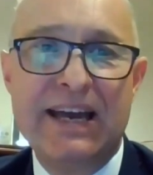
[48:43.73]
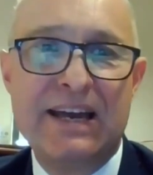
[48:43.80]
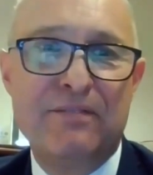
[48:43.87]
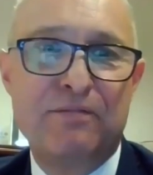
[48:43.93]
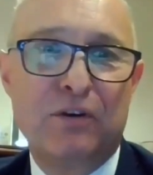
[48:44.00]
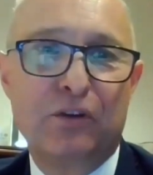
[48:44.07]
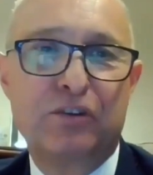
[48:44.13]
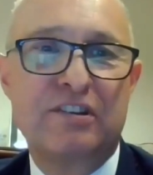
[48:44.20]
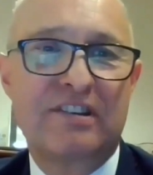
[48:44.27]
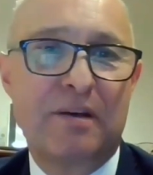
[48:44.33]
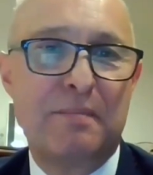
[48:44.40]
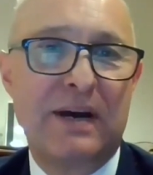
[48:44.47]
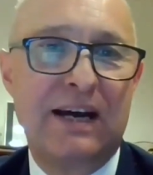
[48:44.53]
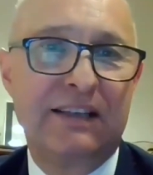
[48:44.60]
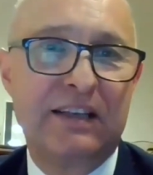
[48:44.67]
have also
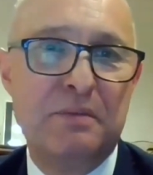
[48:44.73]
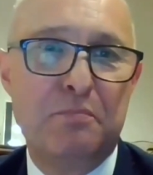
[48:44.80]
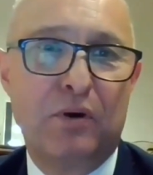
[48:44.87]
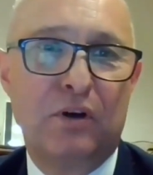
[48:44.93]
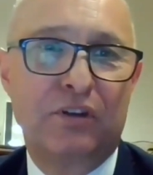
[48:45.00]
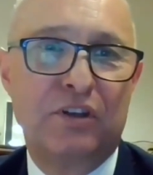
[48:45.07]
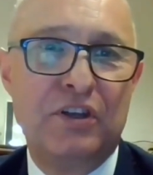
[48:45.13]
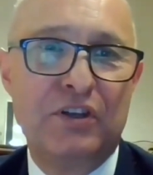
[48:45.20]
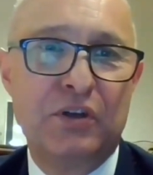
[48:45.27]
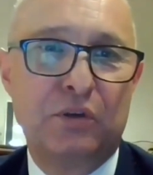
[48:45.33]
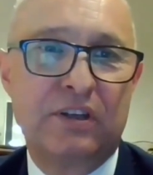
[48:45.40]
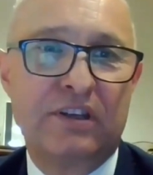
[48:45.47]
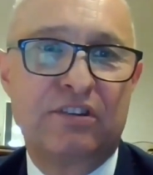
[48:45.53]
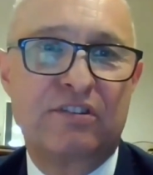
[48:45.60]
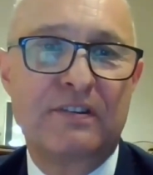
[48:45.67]
some other important
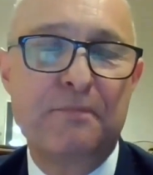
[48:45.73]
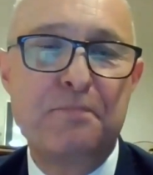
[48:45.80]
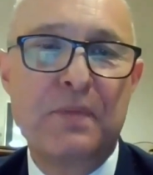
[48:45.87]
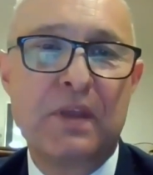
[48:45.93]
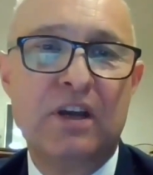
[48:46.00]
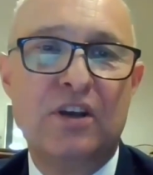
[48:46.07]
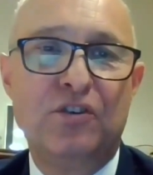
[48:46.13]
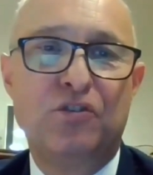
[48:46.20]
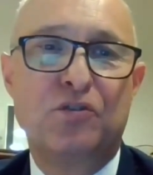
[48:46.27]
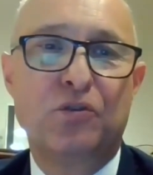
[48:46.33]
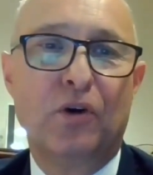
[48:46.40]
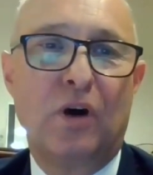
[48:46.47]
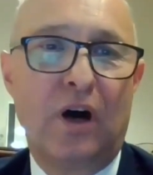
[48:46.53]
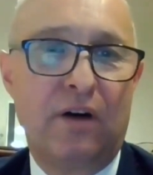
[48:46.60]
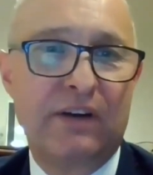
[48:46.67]
duties
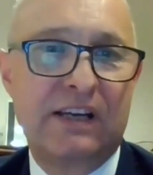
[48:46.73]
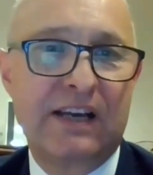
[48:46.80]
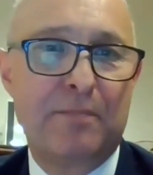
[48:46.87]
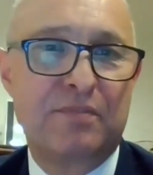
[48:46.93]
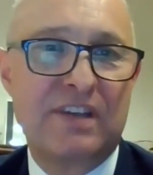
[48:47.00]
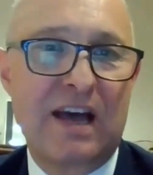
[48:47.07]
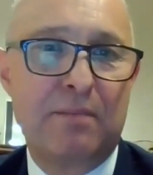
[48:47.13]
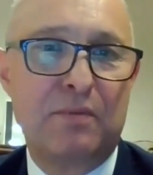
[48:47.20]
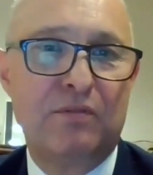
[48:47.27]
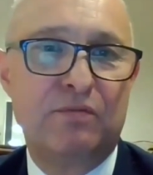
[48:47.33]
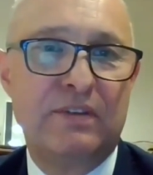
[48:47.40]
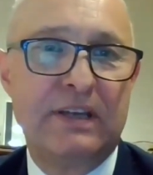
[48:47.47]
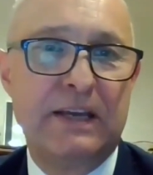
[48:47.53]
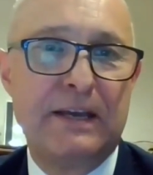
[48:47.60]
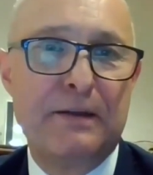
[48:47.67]
to overcome some
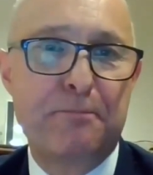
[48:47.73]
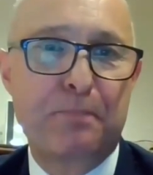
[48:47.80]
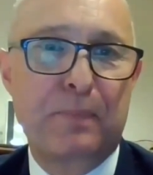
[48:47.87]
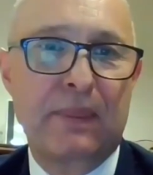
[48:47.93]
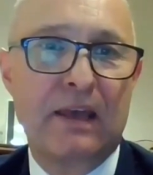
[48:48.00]
of the,